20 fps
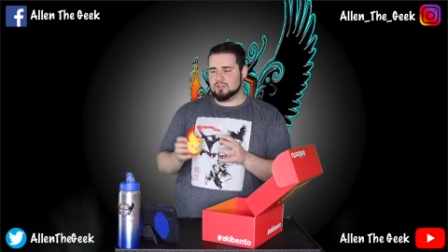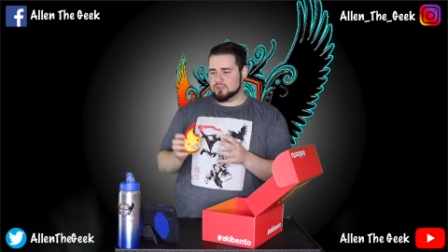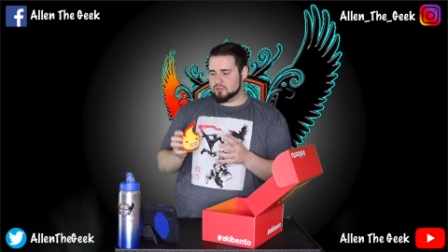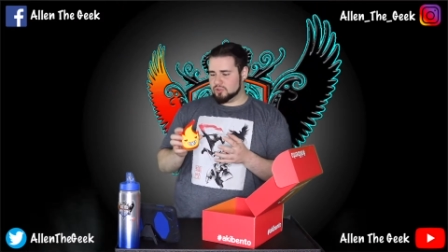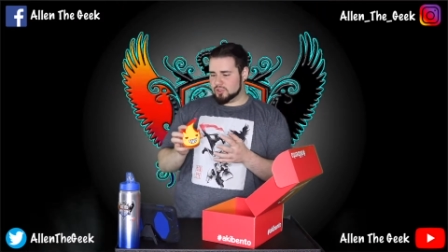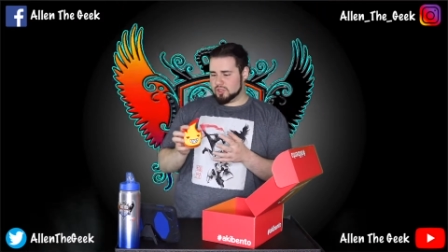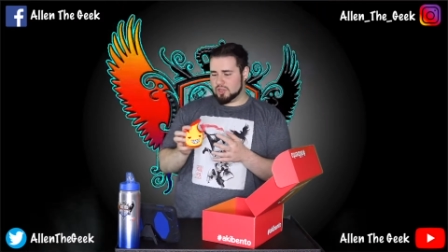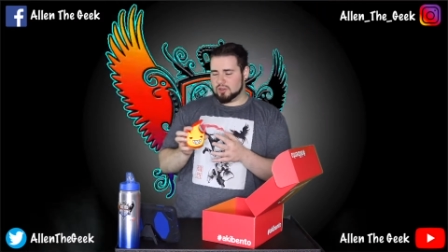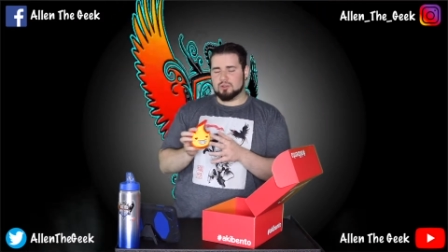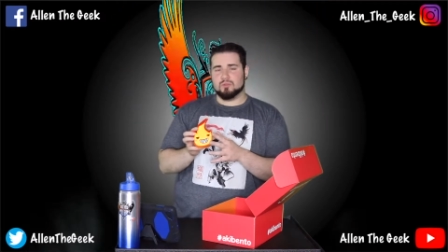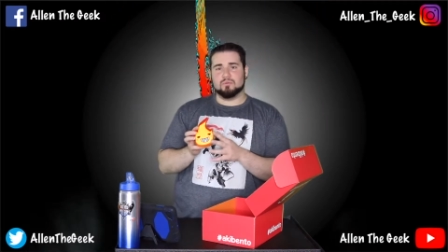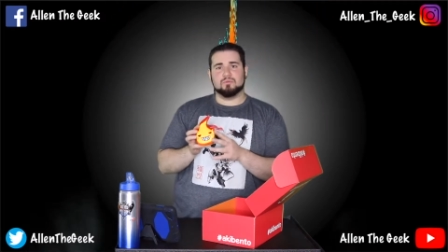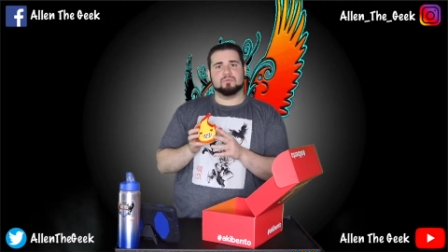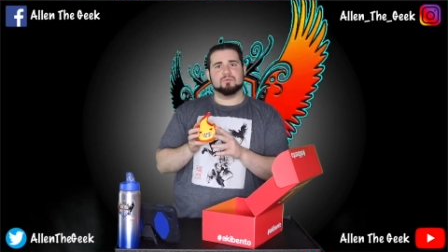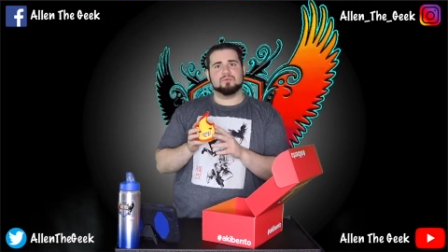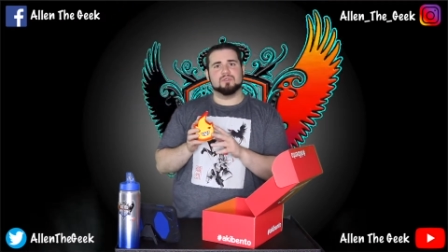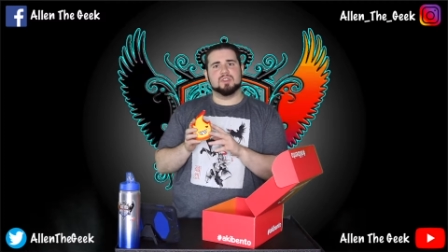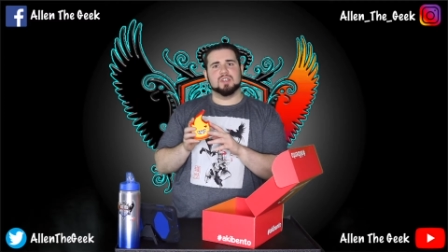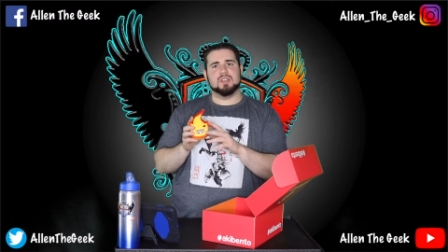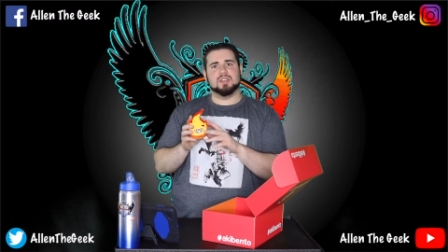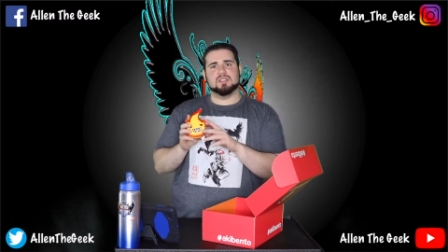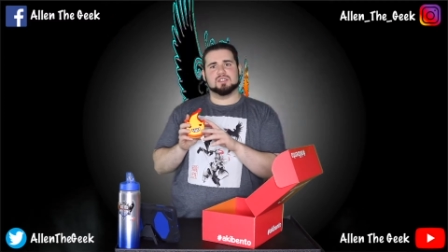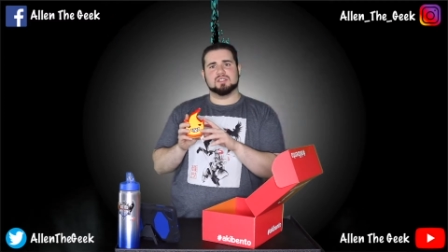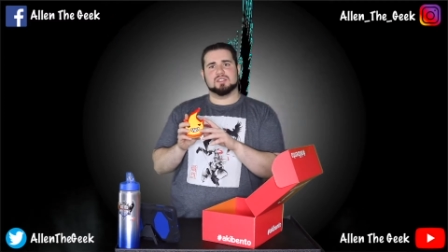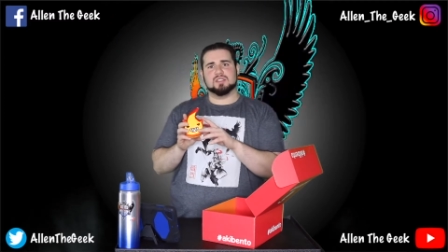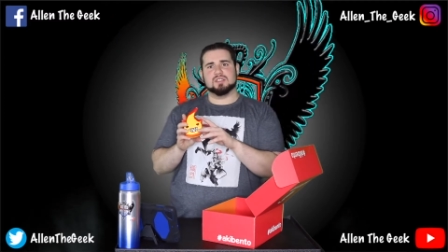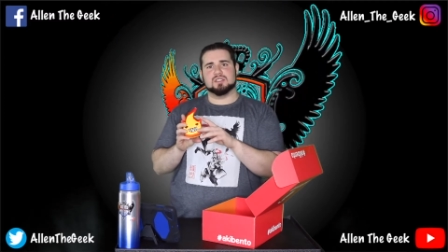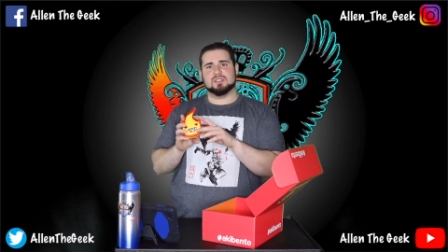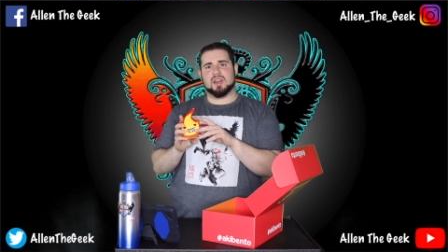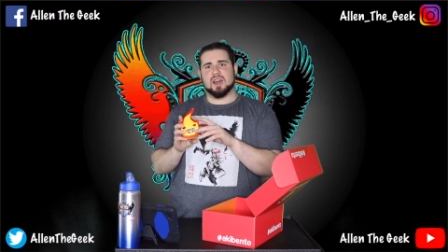So, this
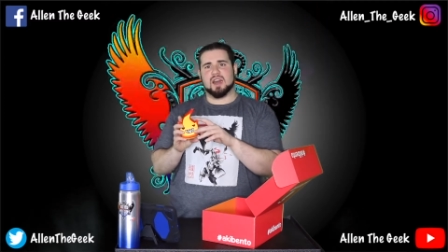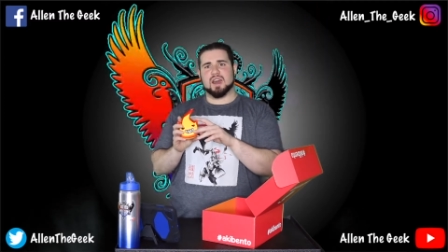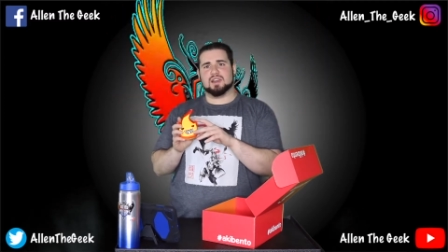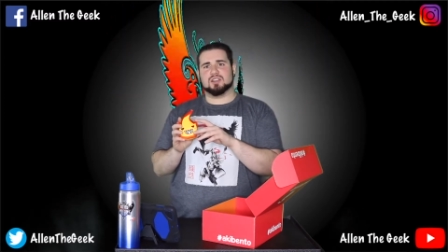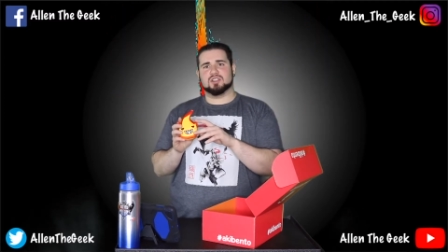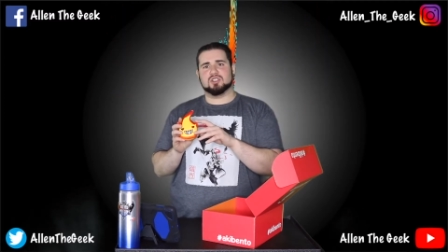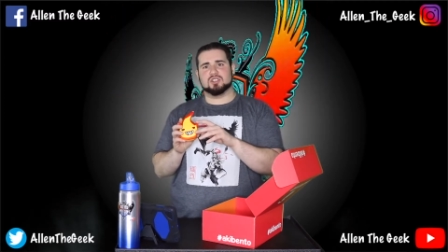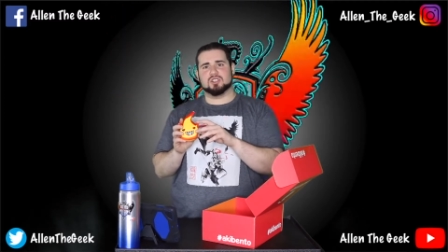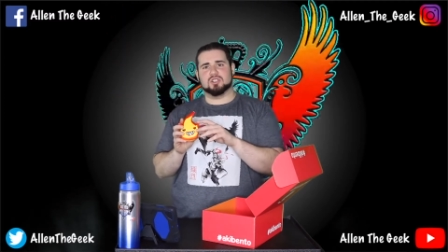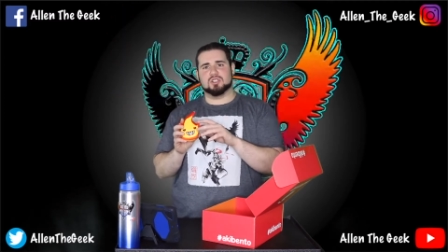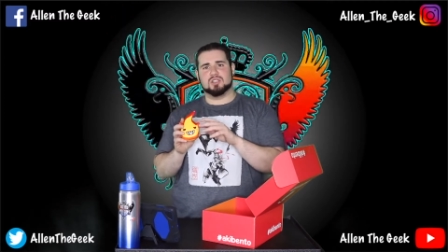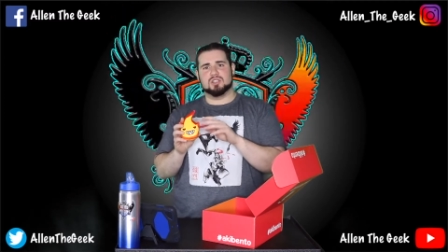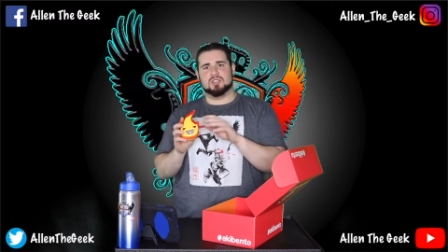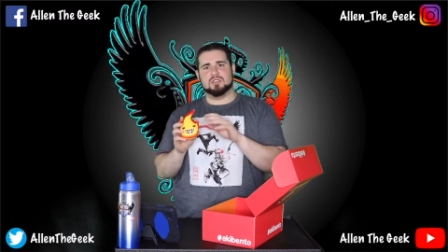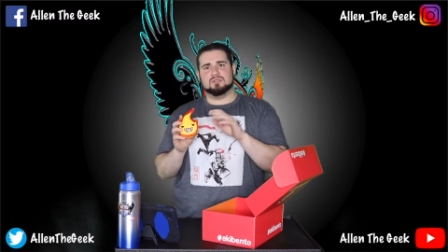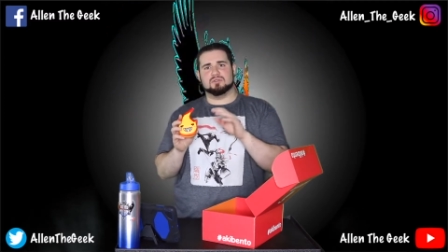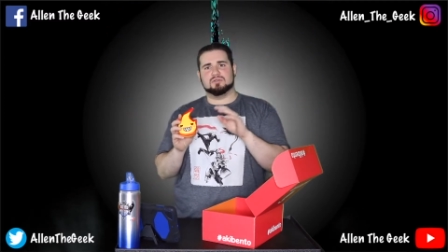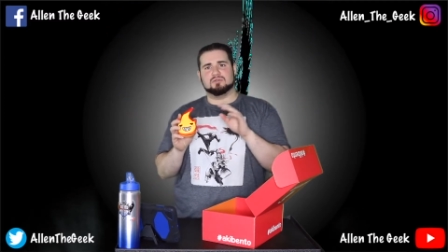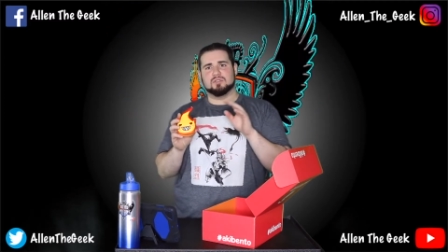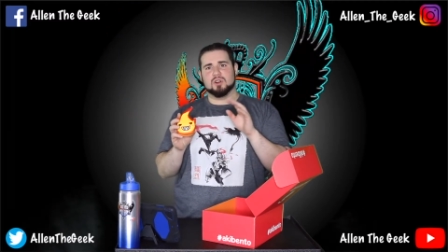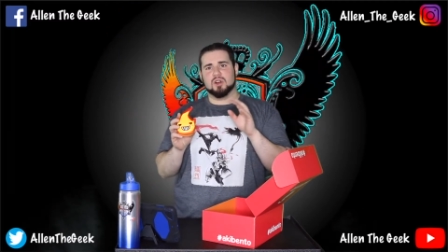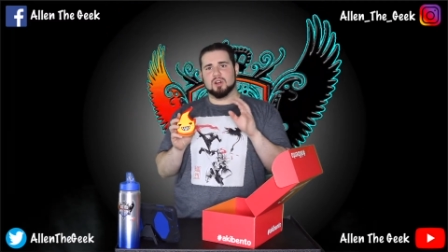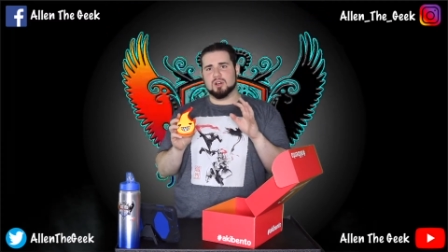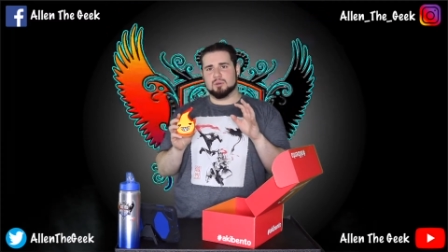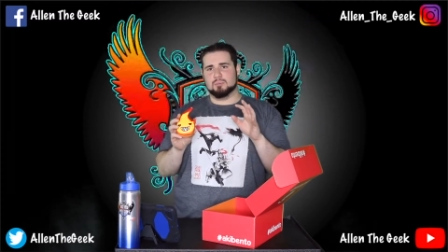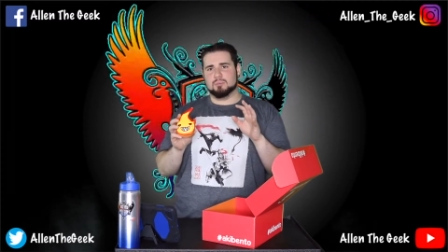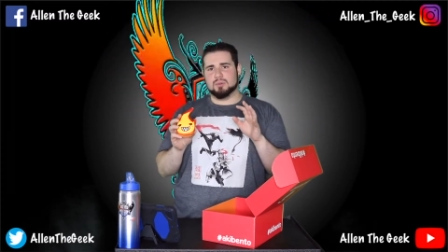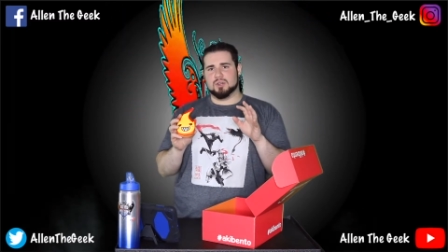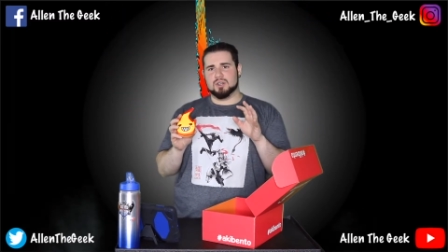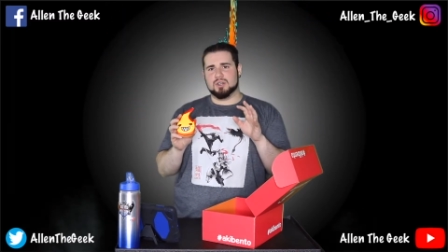is actually
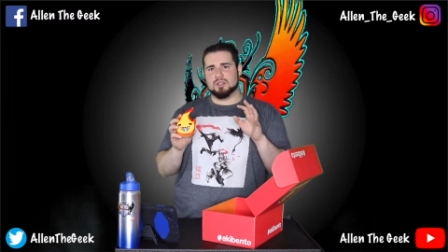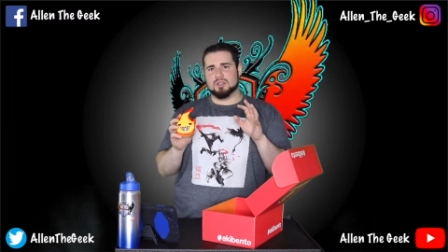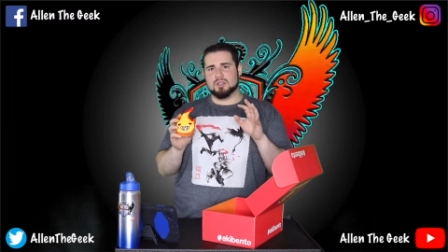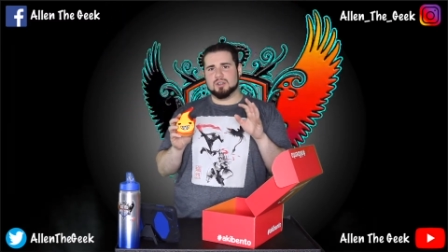from uh,